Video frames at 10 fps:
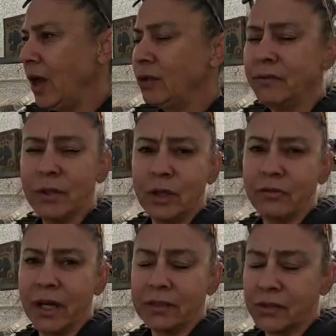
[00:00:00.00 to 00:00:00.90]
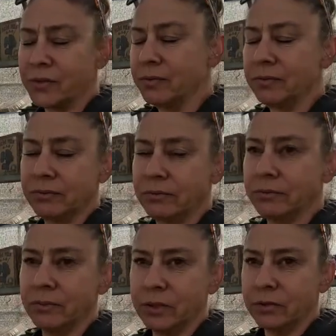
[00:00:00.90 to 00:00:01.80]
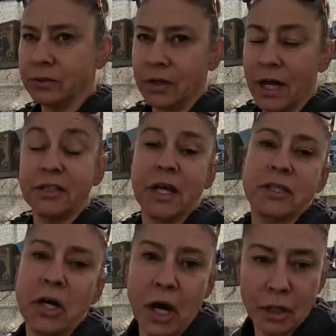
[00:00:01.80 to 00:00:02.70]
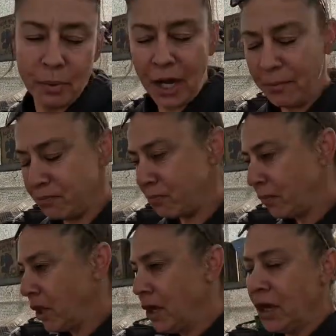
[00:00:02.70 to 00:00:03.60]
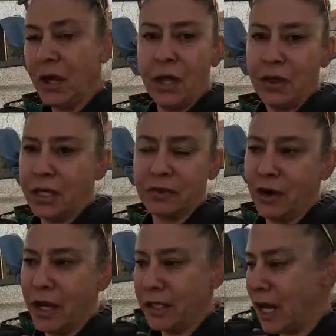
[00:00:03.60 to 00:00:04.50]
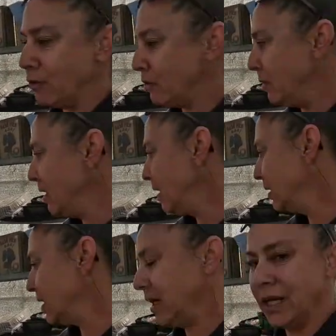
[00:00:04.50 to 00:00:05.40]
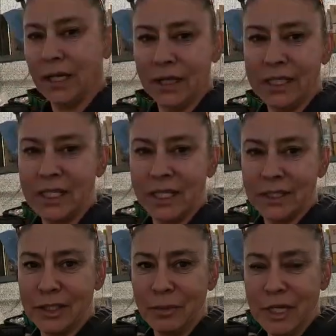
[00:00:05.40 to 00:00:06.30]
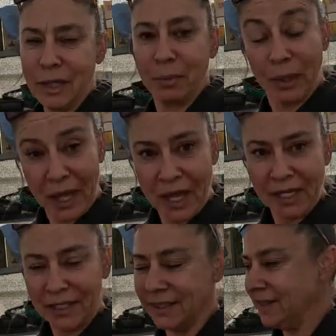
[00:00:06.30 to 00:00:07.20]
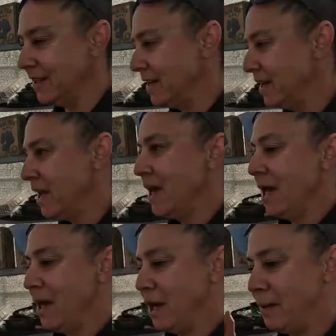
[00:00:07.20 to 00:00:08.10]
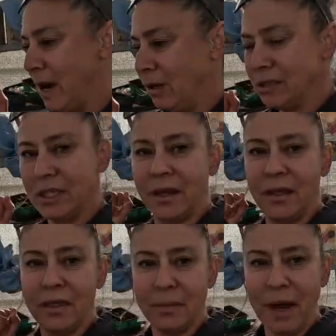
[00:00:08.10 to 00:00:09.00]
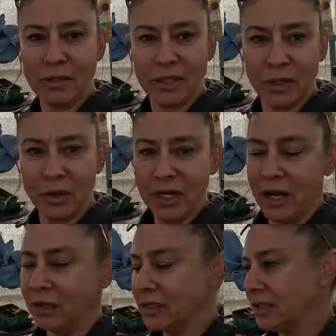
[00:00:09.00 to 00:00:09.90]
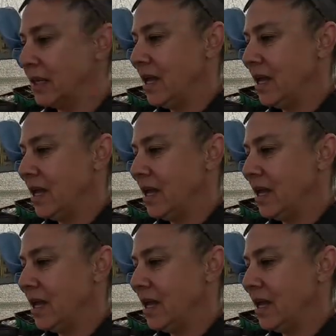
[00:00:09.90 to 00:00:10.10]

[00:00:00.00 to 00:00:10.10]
I don't even know if that's a TED Talk, but thanks for hanging out with me and listening to me complain about the mouse in the greenhouse.